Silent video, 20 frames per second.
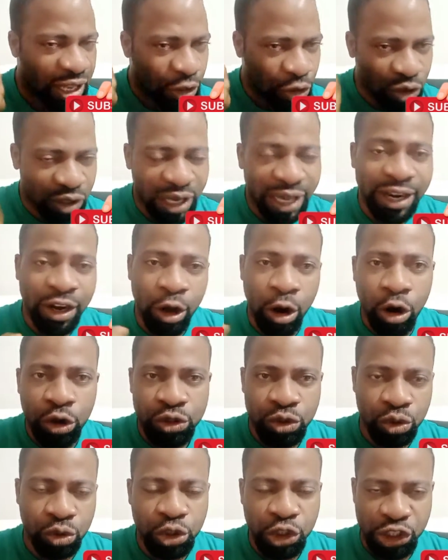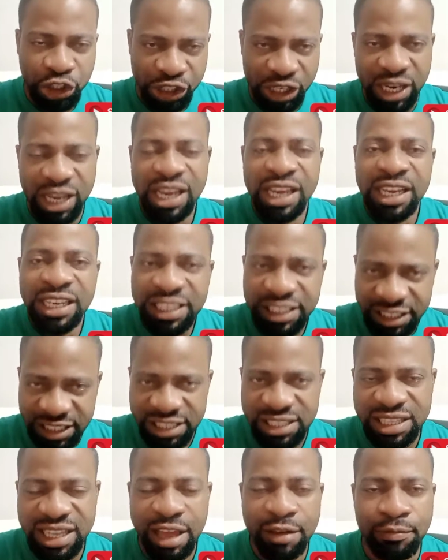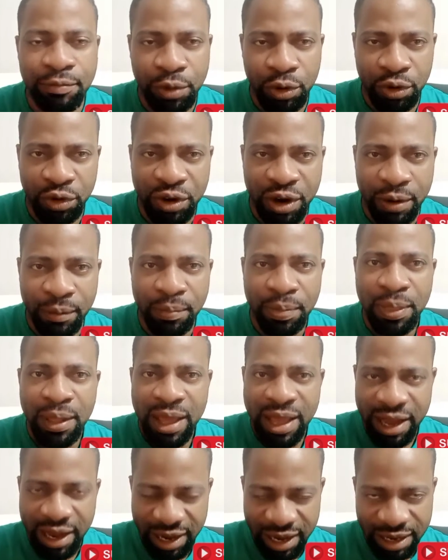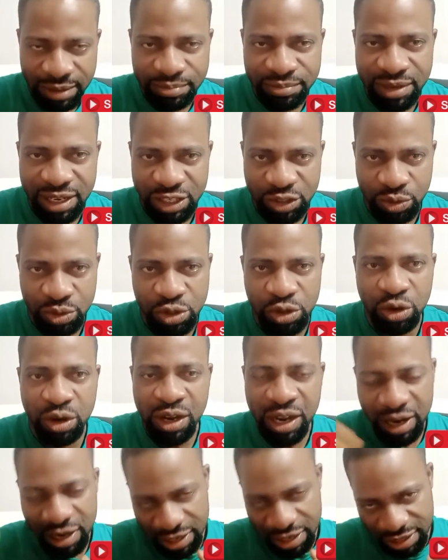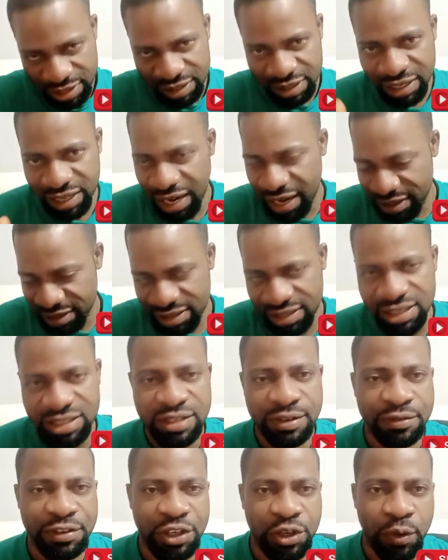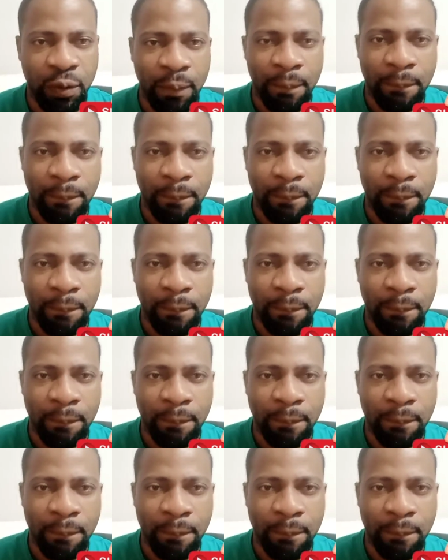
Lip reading: You can also share this live program as we talk. Yeah, this is the video.